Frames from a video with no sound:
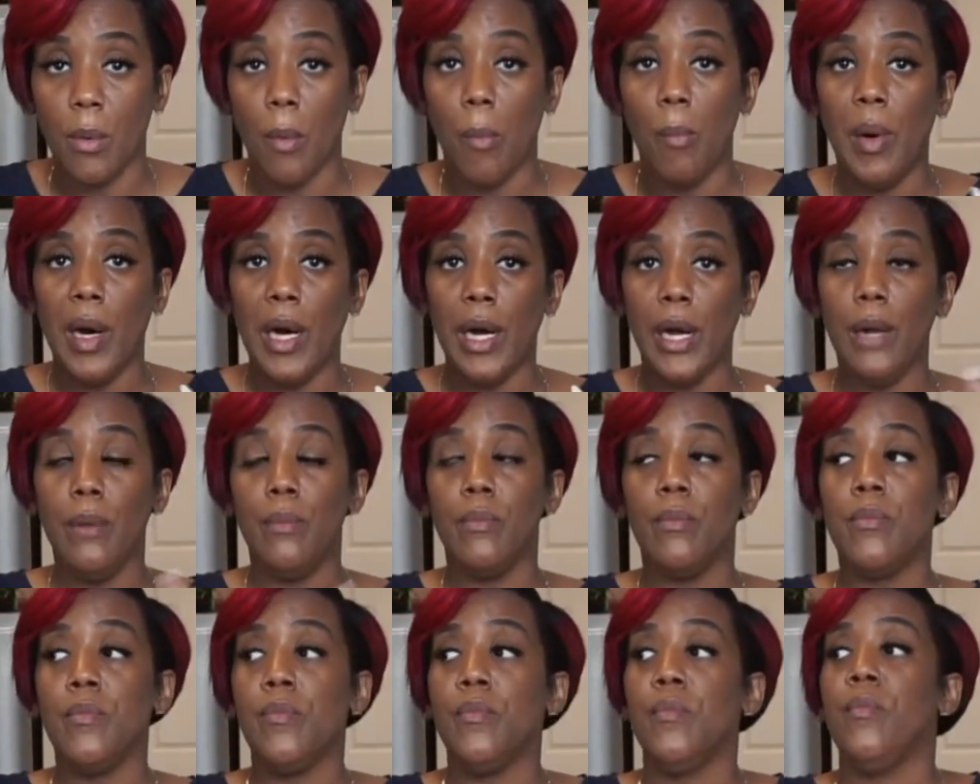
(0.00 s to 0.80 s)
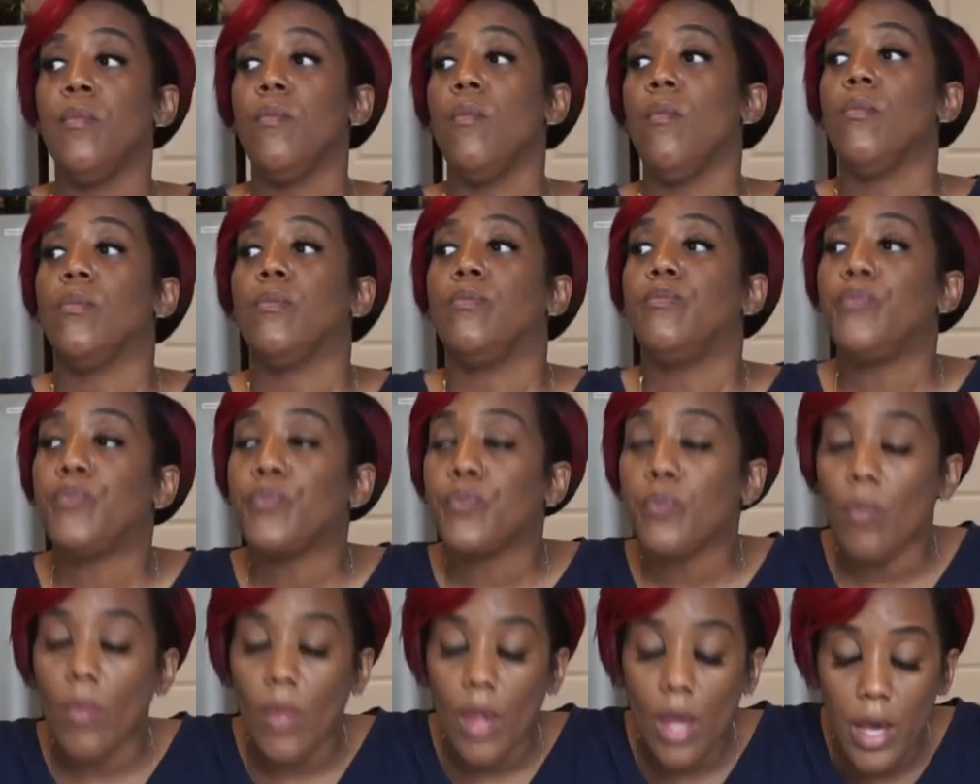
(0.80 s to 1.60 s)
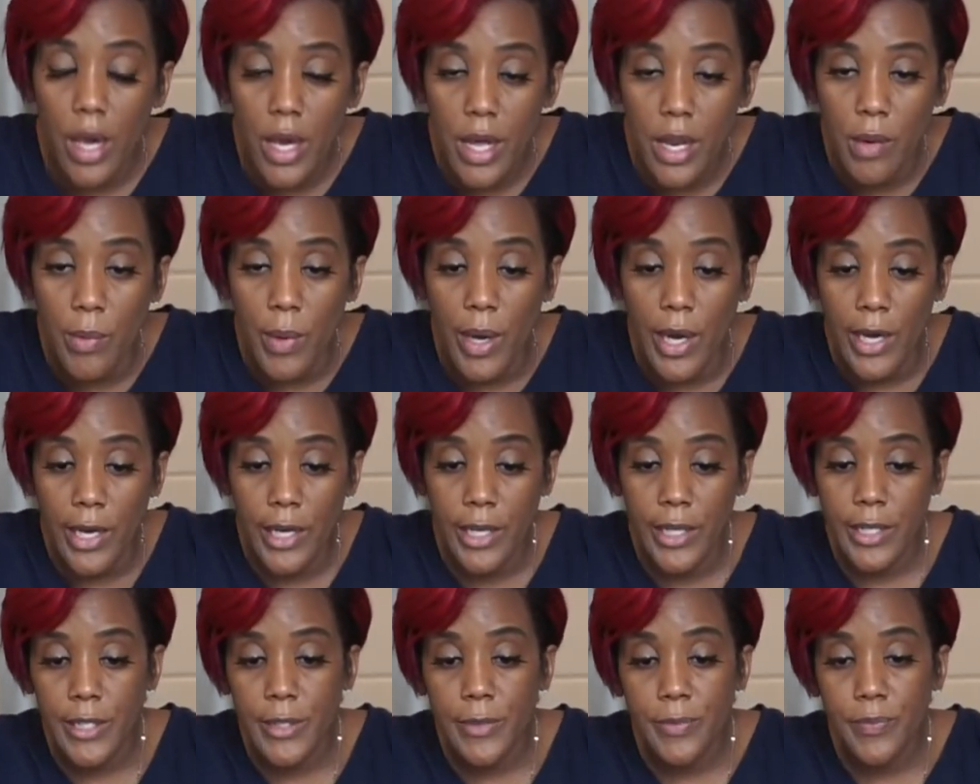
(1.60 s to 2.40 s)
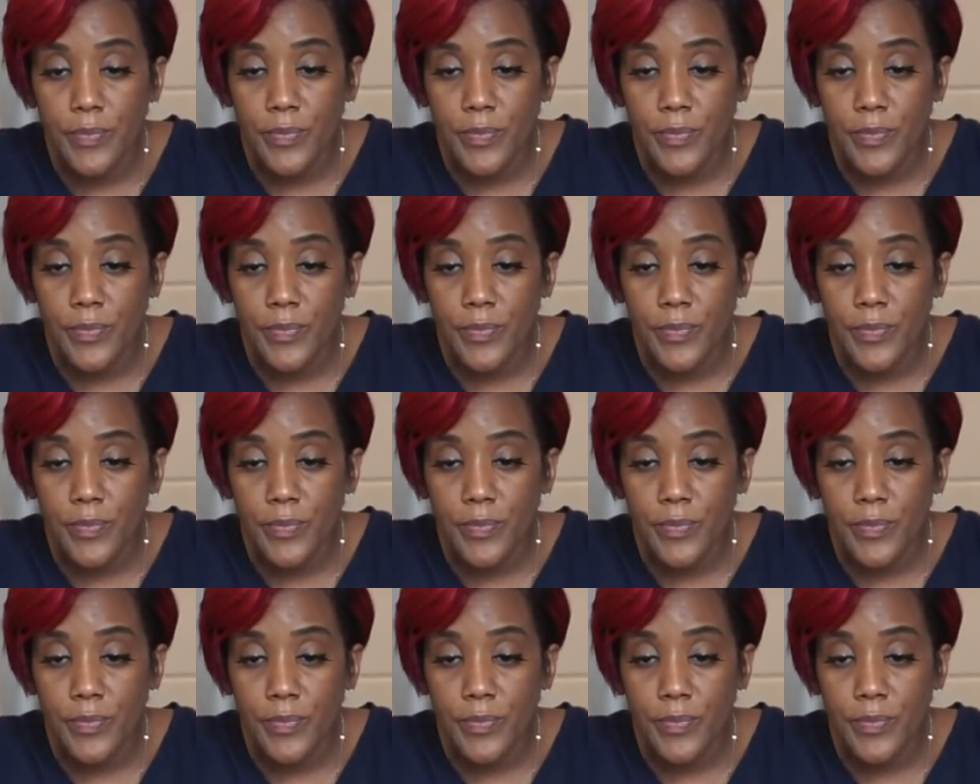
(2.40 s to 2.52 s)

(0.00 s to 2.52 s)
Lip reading: But anyways,